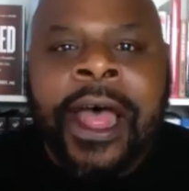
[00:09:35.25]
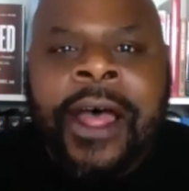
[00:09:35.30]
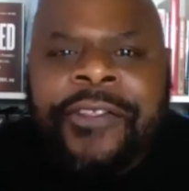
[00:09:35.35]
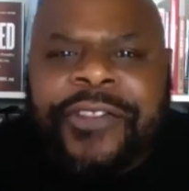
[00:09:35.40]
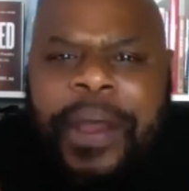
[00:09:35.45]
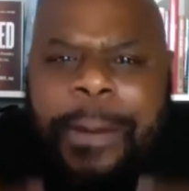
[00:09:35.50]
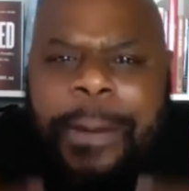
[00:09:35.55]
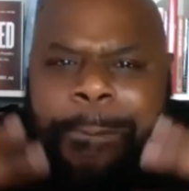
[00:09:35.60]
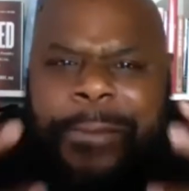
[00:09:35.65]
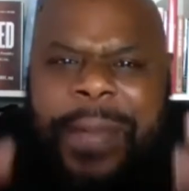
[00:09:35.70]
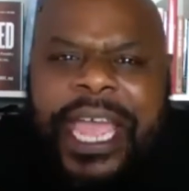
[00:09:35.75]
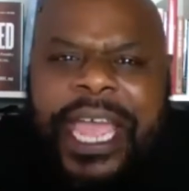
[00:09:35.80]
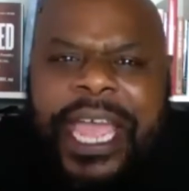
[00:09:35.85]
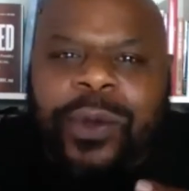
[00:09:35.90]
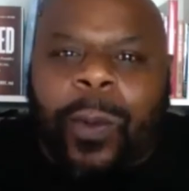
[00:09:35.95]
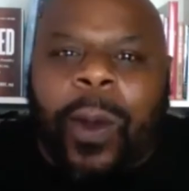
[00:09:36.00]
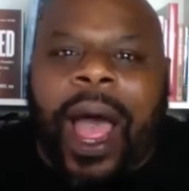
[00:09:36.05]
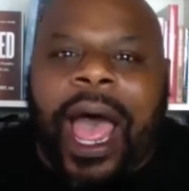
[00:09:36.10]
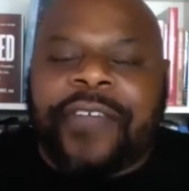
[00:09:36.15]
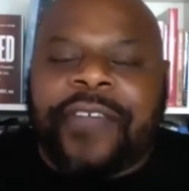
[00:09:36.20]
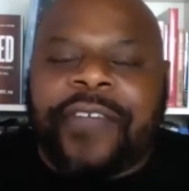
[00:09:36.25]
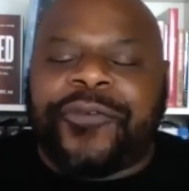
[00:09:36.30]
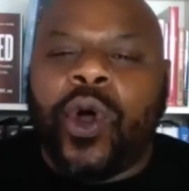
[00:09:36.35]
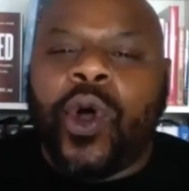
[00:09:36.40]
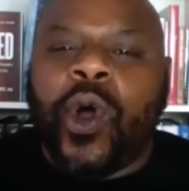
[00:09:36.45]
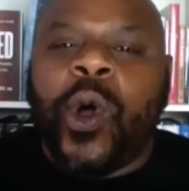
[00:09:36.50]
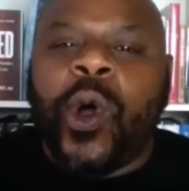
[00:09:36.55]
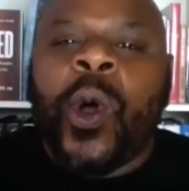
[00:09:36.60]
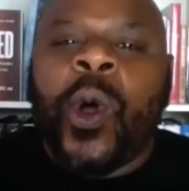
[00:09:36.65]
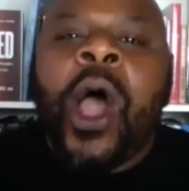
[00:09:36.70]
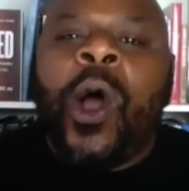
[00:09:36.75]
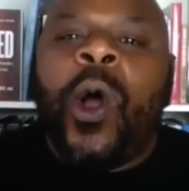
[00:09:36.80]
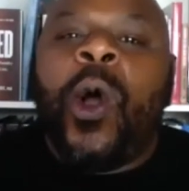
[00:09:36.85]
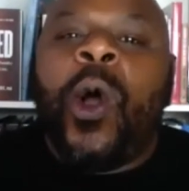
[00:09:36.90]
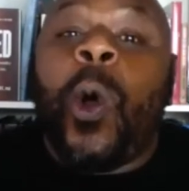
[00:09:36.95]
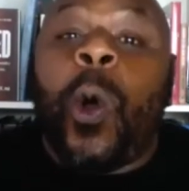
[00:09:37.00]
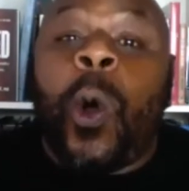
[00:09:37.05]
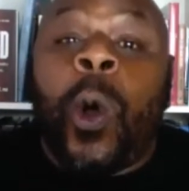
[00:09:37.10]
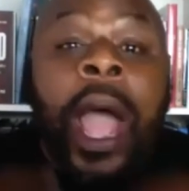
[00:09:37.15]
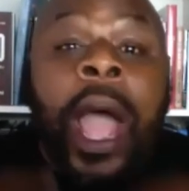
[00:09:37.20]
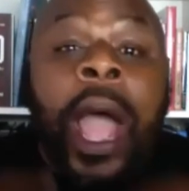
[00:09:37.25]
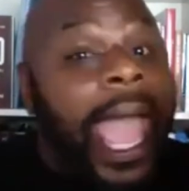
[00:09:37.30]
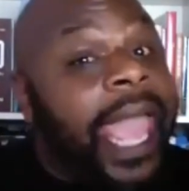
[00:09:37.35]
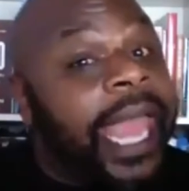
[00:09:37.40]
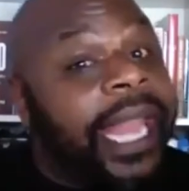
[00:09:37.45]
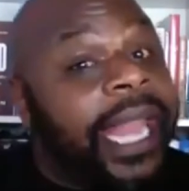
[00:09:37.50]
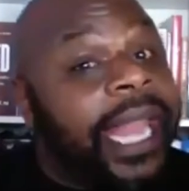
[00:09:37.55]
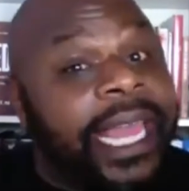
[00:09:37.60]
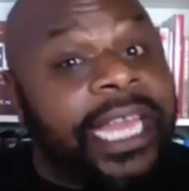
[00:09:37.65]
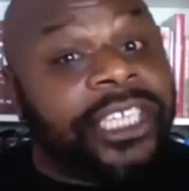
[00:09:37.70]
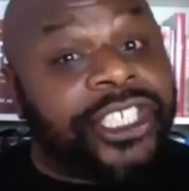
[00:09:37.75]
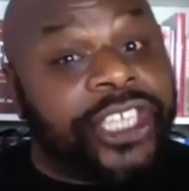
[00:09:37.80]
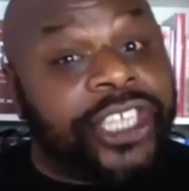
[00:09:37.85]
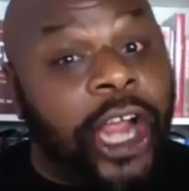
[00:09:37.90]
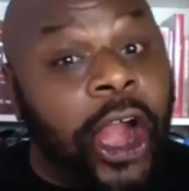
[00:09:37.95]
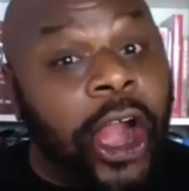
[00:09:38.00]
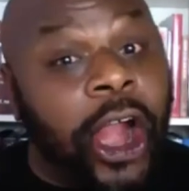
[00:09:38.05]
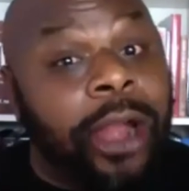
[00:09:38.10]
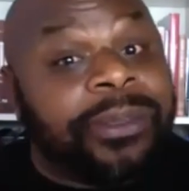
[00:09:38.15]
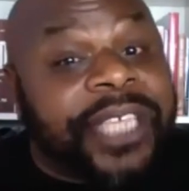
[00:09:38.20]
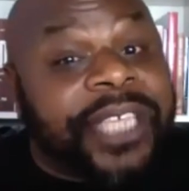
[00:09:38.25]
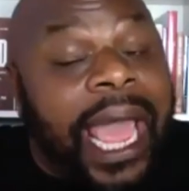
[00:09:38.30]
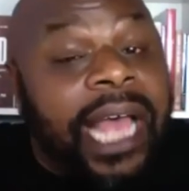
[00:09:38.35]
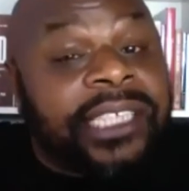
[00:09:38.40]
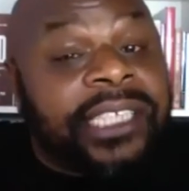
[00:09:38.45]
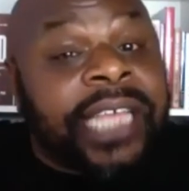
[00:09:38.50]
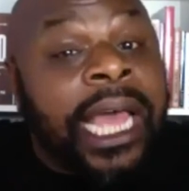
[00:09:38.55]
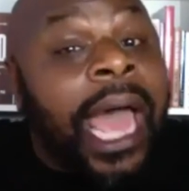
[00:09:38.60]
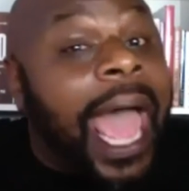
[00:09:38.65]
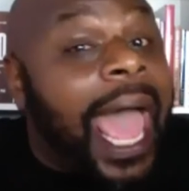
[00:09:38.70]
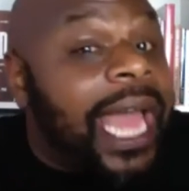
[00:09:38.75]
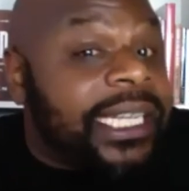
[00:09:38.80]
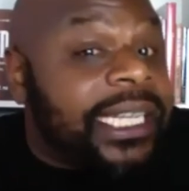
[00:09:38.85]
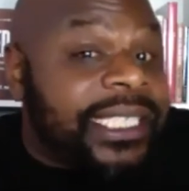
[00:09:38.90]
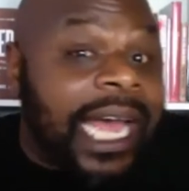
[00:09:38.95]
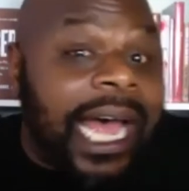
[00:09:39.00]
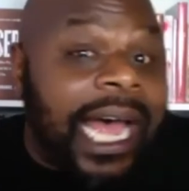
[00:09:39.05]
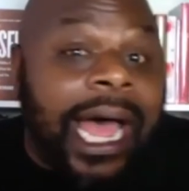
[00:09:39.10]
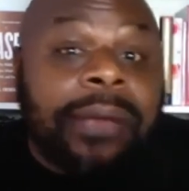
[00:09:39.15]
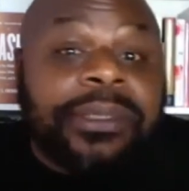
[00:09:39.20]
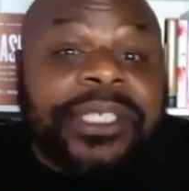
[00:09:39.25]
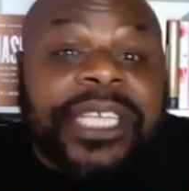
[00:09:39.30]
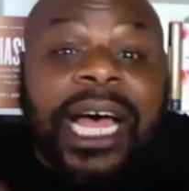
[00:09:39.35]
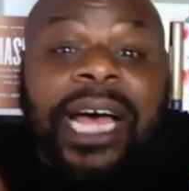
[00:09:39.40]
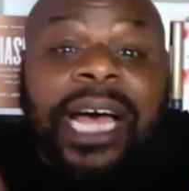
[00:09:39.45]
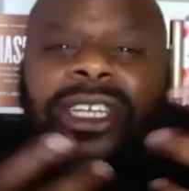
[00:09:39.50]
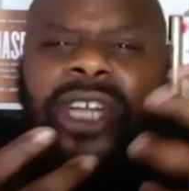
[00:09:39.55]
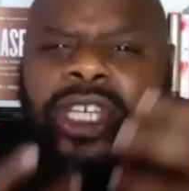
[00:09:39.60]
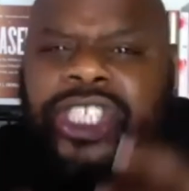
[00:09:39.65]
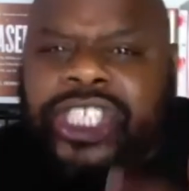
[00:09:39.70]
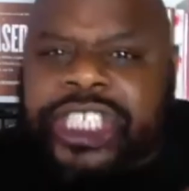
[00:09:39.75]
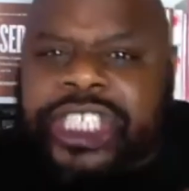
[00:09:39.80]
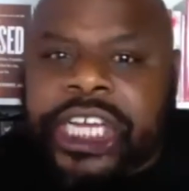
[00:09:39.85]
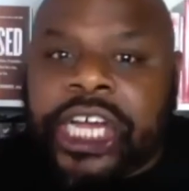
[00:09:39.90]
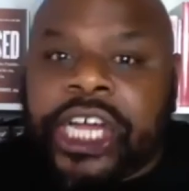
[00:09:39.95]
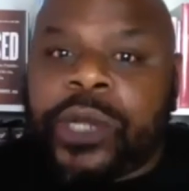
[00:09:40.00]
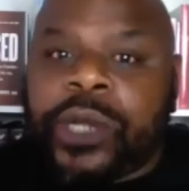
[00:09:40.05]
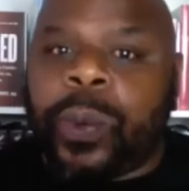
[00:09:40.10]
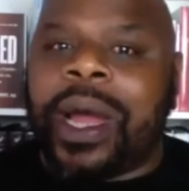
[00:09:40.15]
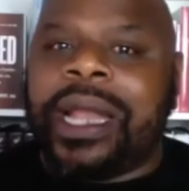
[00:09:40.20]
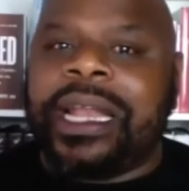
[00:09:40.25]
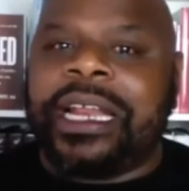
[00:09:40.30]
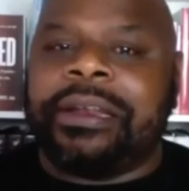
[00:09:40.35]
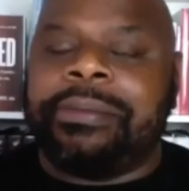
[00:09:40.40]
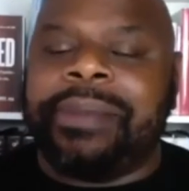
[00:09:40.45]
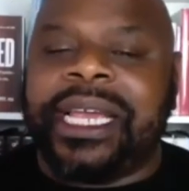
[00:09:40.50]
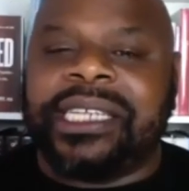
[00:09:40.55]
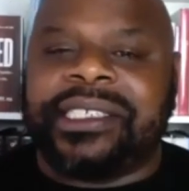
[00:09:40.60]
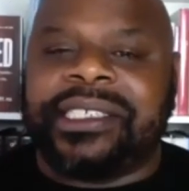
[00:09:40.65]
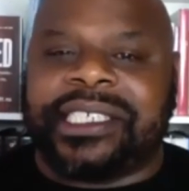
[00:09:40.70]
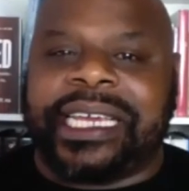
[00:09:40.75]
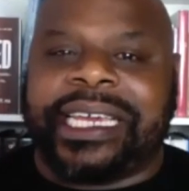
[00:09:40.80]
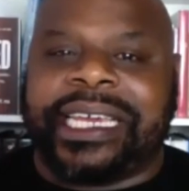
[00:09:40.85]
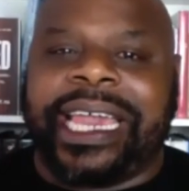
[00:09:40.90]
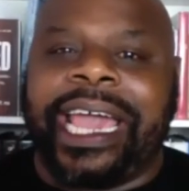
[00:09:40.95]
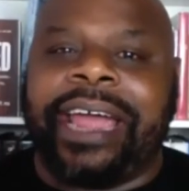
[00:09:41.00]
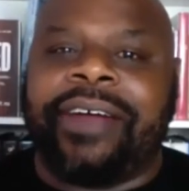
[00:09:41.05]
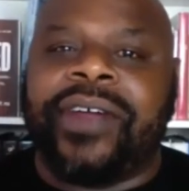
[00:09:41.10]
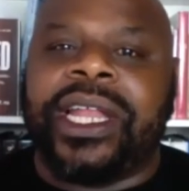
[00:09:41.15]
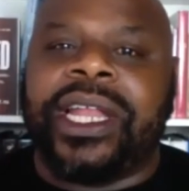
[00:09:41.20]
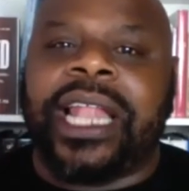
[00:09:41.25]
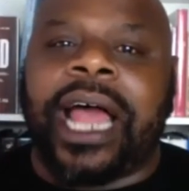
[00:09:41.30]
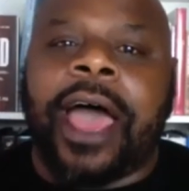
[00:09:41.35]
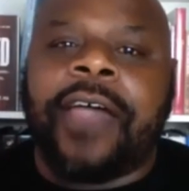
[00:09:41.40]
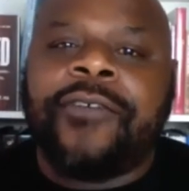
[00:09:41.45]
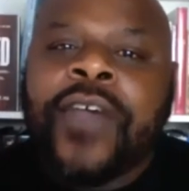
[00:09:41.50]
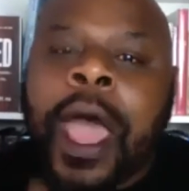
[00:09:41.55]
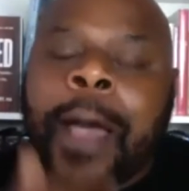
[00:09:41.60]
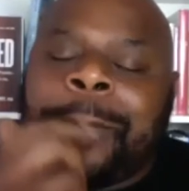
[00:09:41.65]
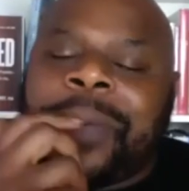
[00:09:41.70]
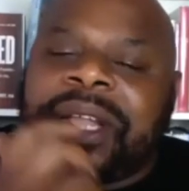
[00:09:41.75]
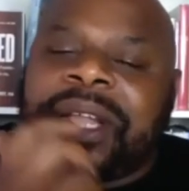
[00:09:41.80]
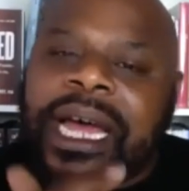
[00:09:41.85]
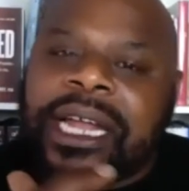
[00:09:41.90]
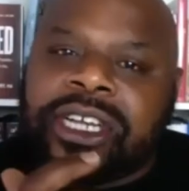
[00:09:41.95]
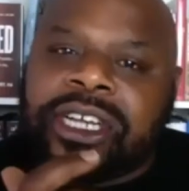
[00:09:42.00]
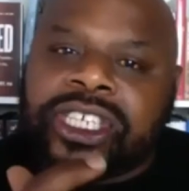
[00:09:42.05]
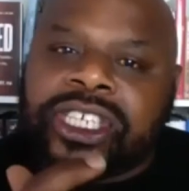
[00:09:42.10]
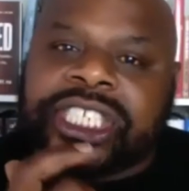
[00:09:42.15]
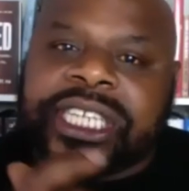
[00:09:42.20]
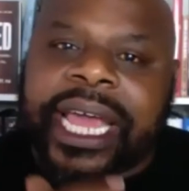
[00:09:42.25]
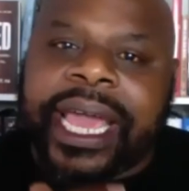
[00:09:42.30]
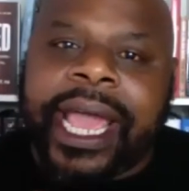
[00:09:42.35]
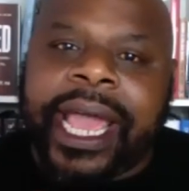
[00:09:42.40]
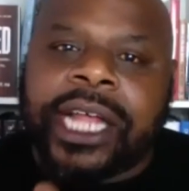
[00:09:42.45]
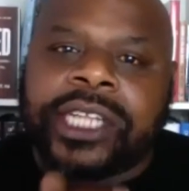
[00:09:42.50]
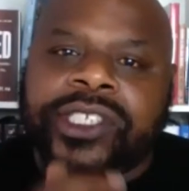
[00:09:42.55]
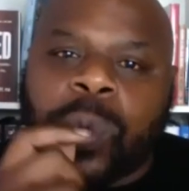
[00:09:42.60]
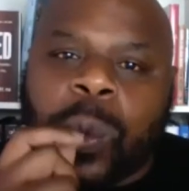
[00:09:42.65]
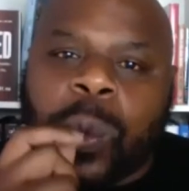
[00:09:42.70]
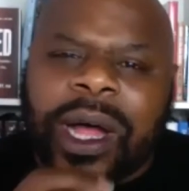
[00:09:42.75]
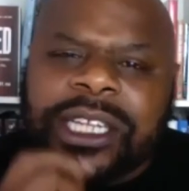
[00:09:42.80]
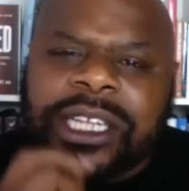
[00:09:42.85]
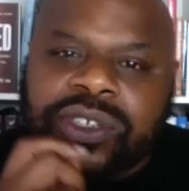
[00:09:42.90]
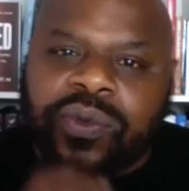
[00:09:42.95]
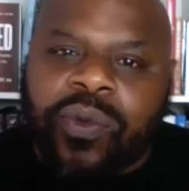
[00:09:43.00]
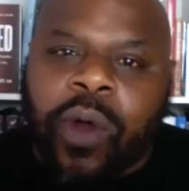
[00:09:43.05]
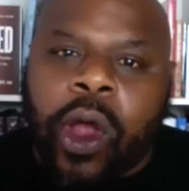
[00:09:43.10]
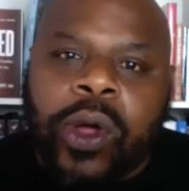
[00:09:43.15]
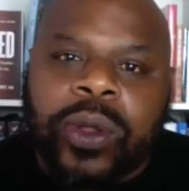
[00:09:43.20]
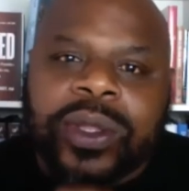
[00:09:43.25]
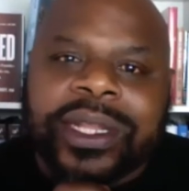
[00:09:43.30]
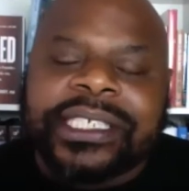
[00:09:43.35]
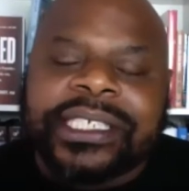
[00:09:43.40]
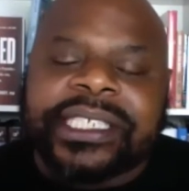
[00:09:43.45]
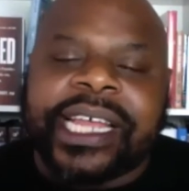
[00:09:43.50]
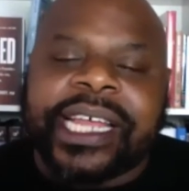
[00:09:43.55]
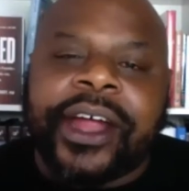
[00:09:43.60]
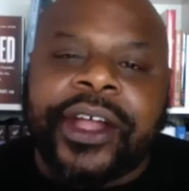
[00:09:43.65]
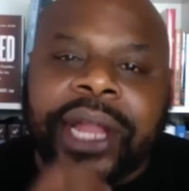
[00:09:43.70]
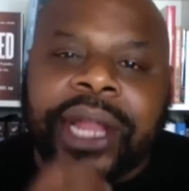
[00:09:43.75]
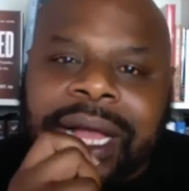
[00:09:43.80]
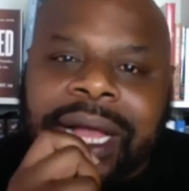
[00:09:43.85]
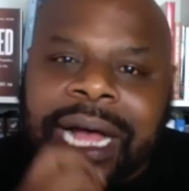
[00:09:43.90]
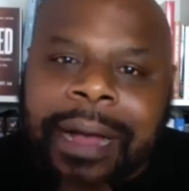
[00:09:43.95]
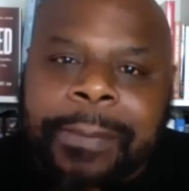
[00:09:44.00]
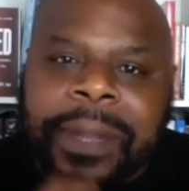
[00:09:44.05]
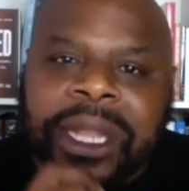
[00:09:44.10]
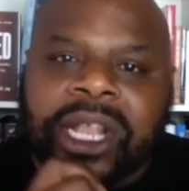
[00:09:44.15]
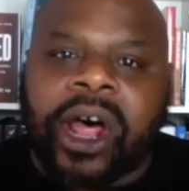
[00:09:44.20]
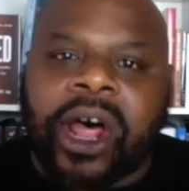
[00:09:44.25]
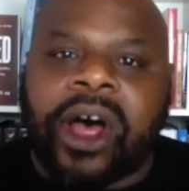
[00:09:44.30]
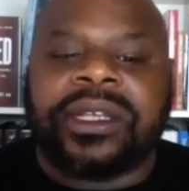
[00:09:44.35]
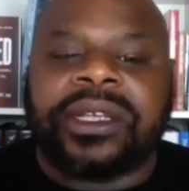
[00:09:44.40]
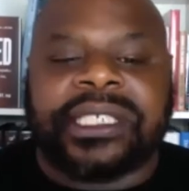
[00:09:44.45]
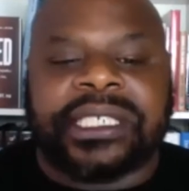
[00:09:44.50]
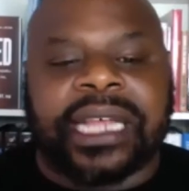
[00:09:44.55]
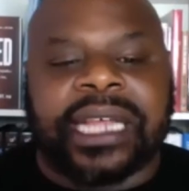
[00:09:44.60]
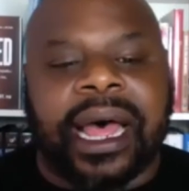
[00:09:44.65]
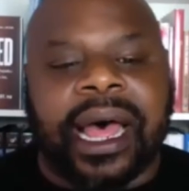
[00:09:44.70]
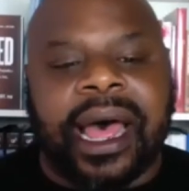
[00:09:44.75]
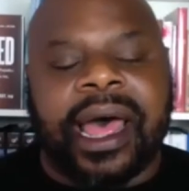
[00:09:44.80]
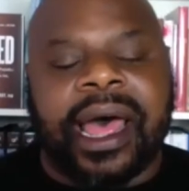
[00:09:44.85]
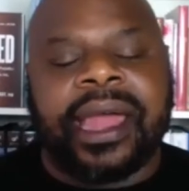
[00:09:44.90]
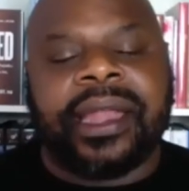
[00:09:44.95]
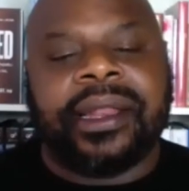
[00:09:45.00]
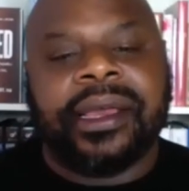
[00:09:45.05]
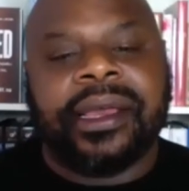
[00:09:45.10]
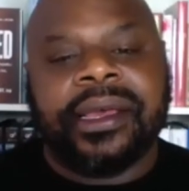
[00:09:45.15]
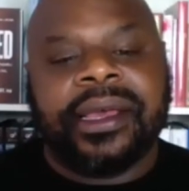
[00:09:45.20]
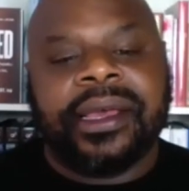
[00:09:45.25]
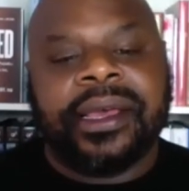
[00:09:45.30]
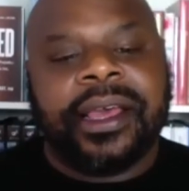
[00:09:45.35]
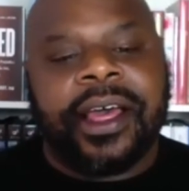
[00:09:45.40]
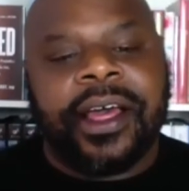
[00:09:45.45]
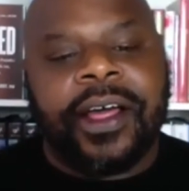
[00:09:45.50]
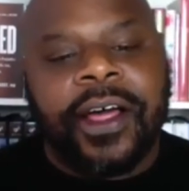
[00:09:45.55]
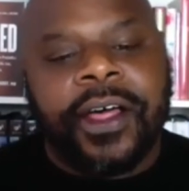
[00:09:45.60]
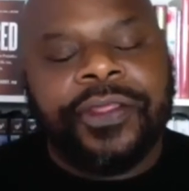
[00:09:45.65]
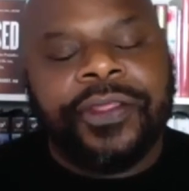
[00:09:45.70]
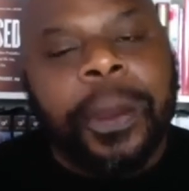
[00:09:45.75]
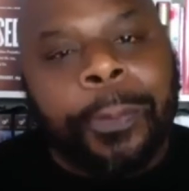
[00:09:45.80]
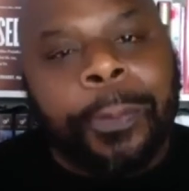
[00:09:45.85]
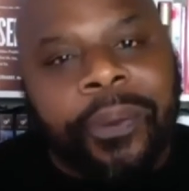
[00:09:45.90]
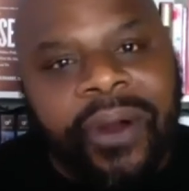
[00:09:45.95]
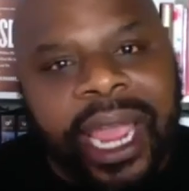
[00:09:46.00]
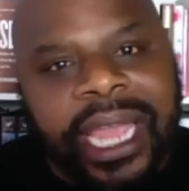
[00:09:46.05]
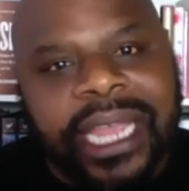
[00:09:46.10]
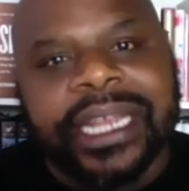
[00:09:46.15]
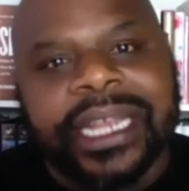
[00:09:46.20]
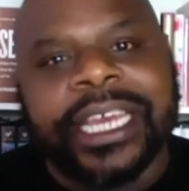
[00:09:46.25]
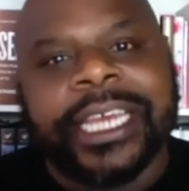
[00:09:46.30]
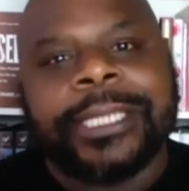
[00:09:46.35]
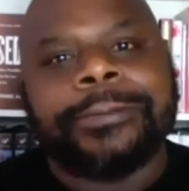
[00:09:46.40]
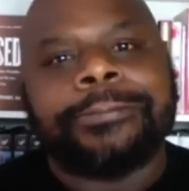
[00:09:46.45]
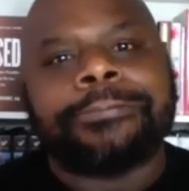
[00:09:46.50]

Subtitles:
The midwife who in terms has at times understood what it means to carry life, but understands one's role is there to come alongside the pregnant.